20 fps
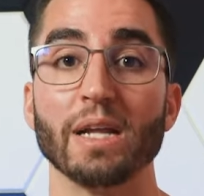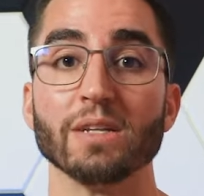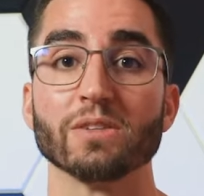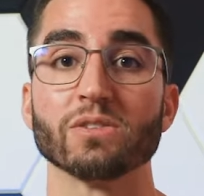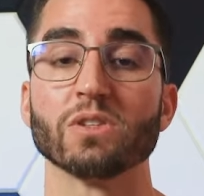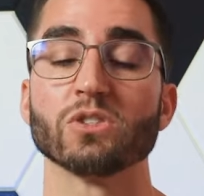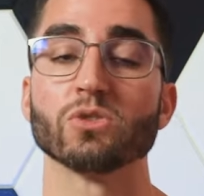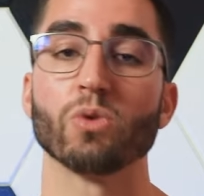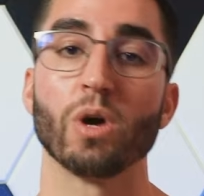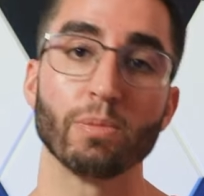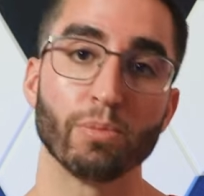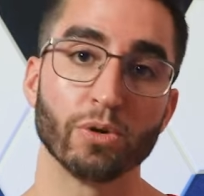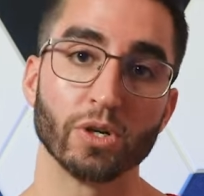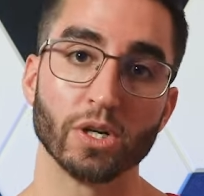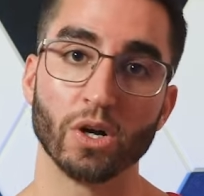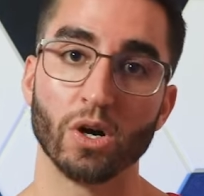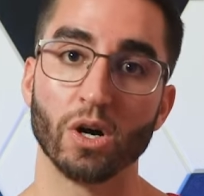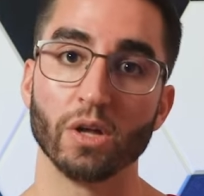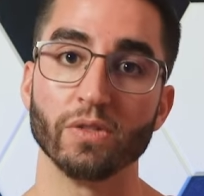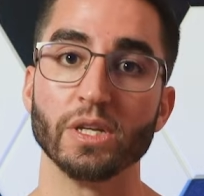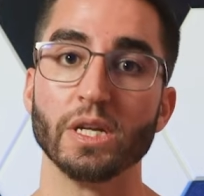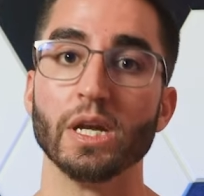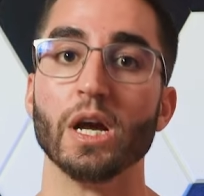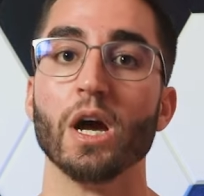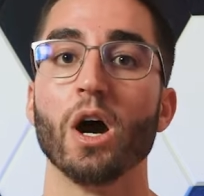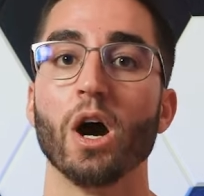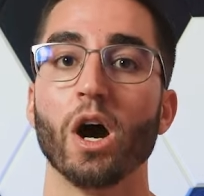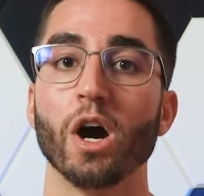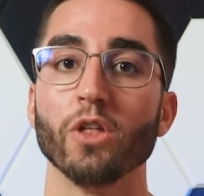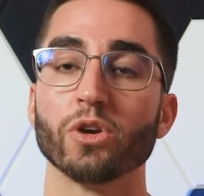And so I'd put it on the
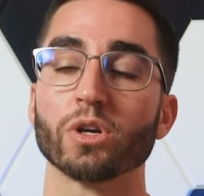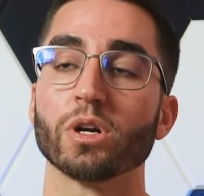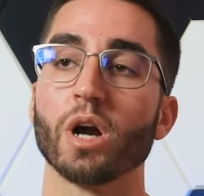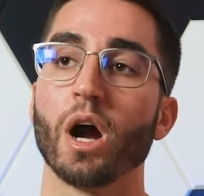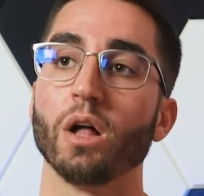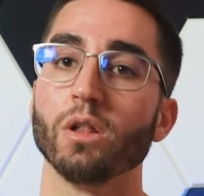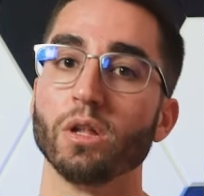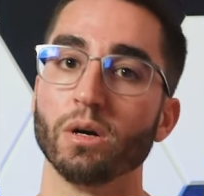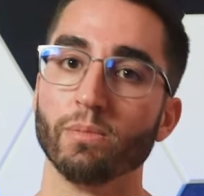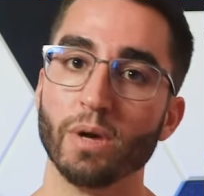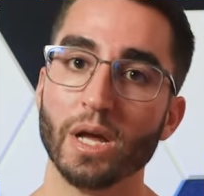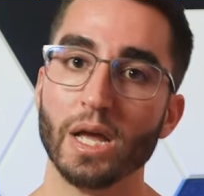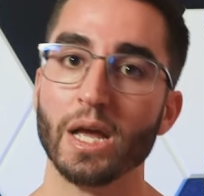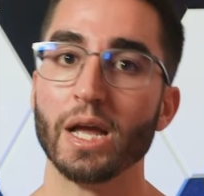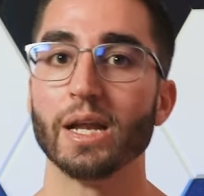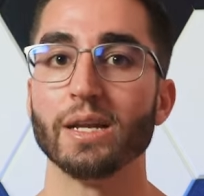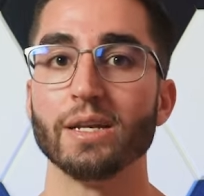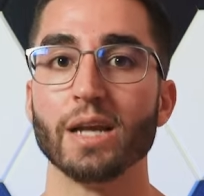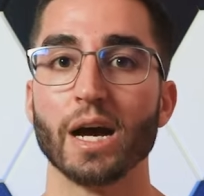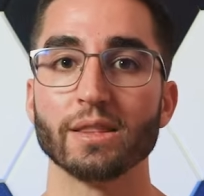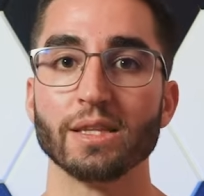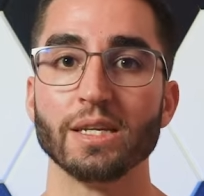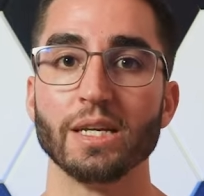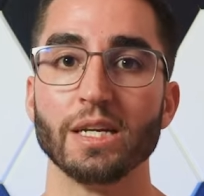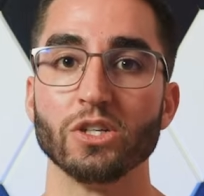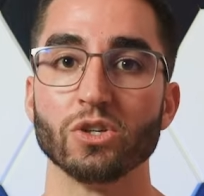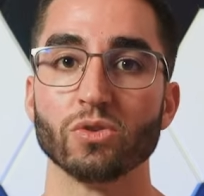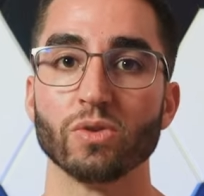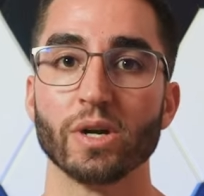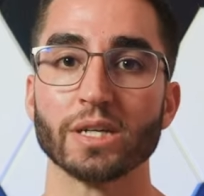other column, not the
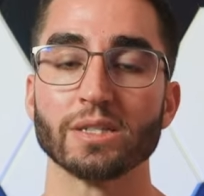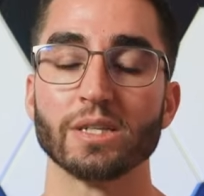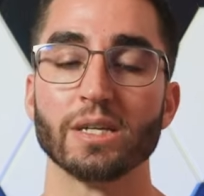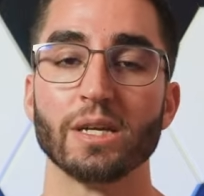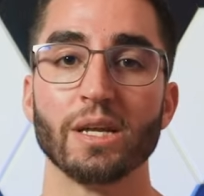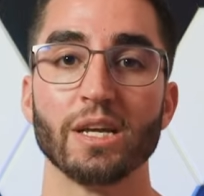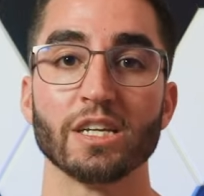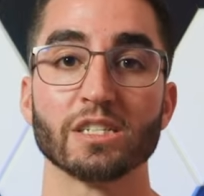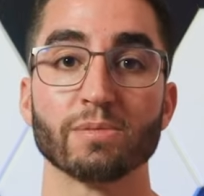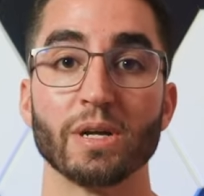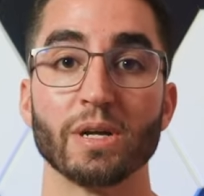indirect expense